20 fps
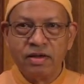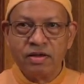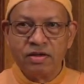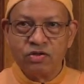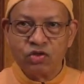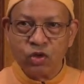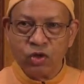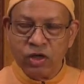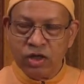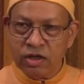
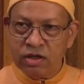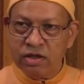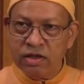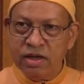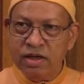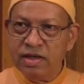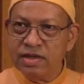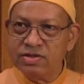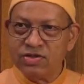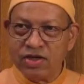So
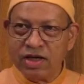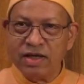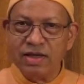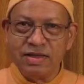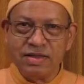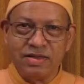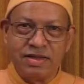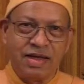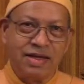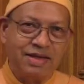he
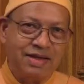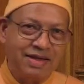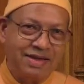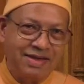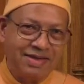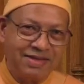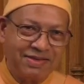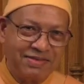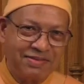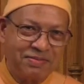says,
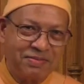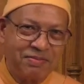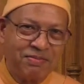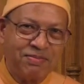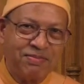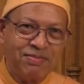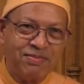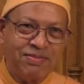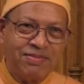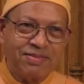
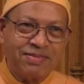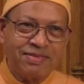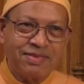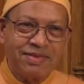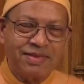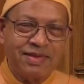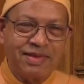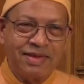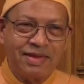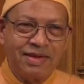
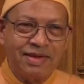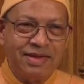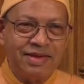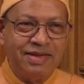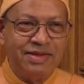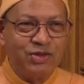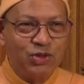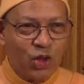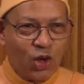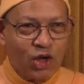he
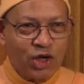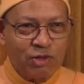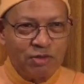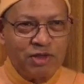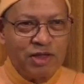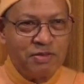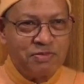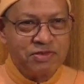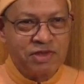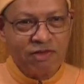doesn't talk about
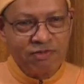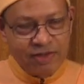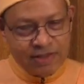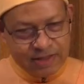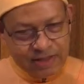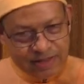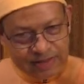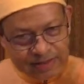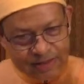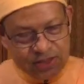himself.
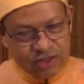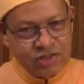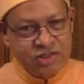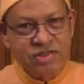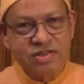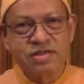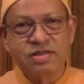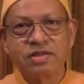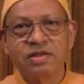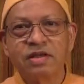
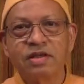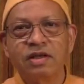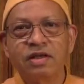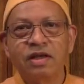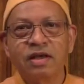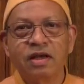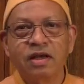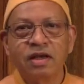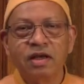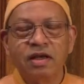This
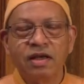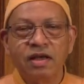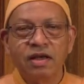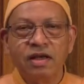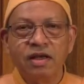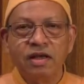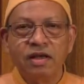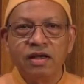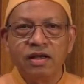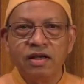
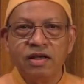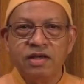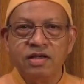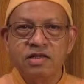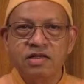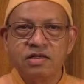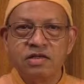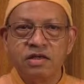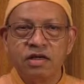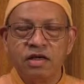
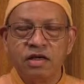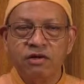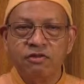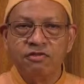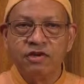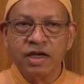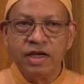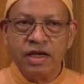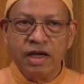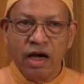is a
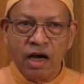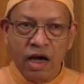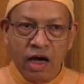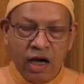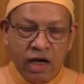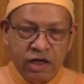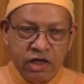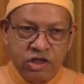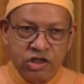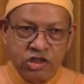very
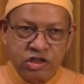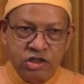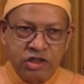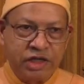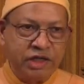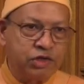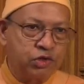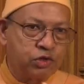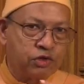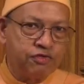high
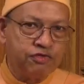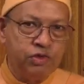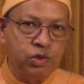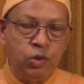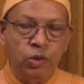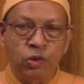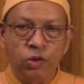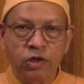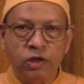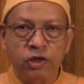state of
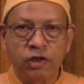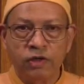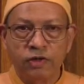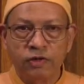yoga.